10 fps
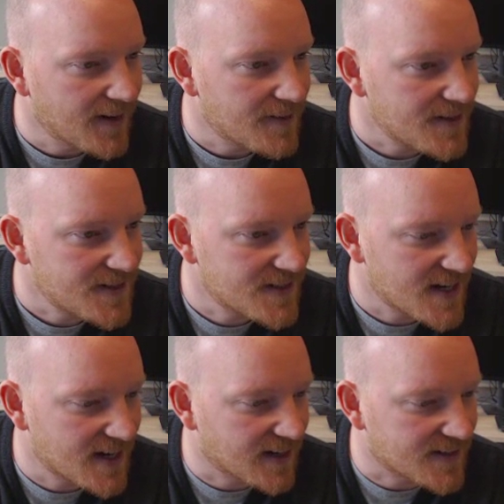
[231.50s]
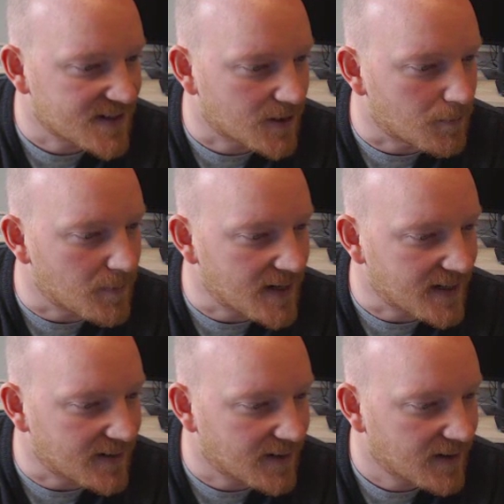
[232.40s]
this is taking us the
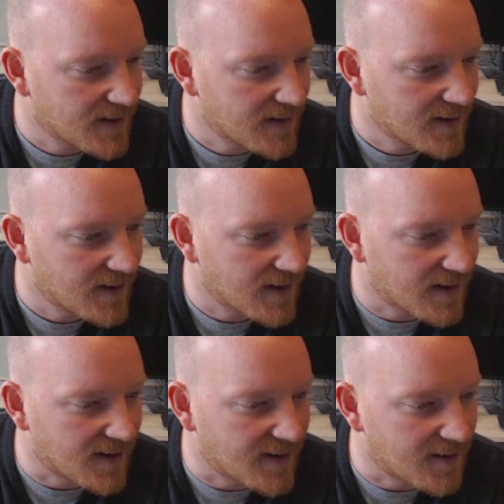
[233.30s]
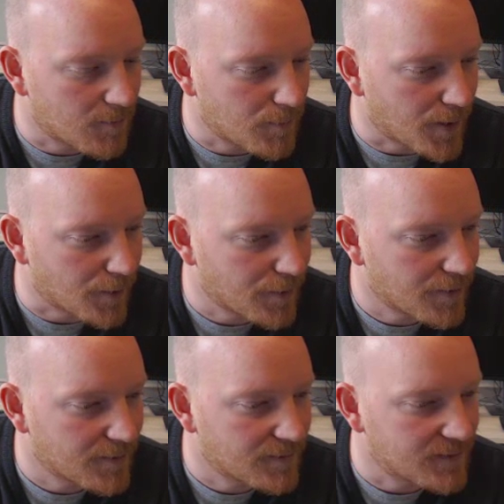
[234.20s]
mean
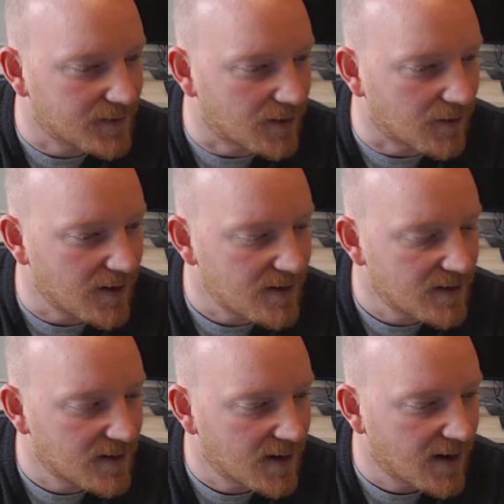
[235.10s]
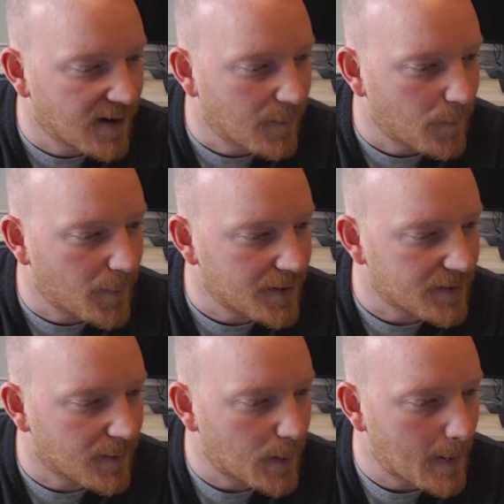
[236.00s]
month. All right, but
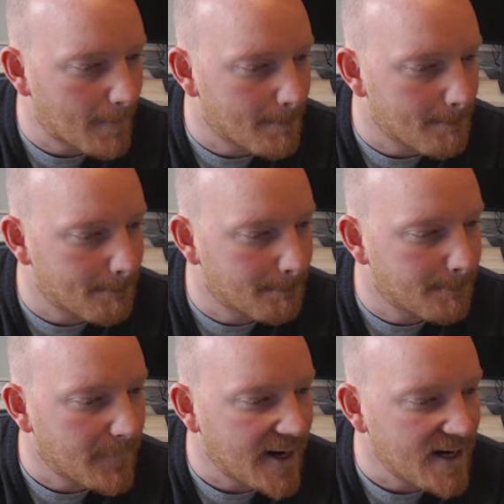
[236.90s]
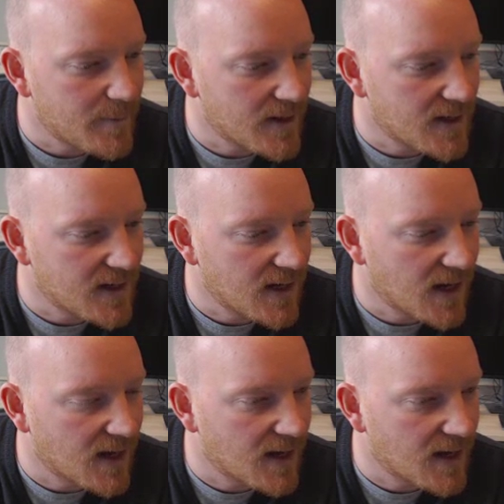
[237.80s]
maybe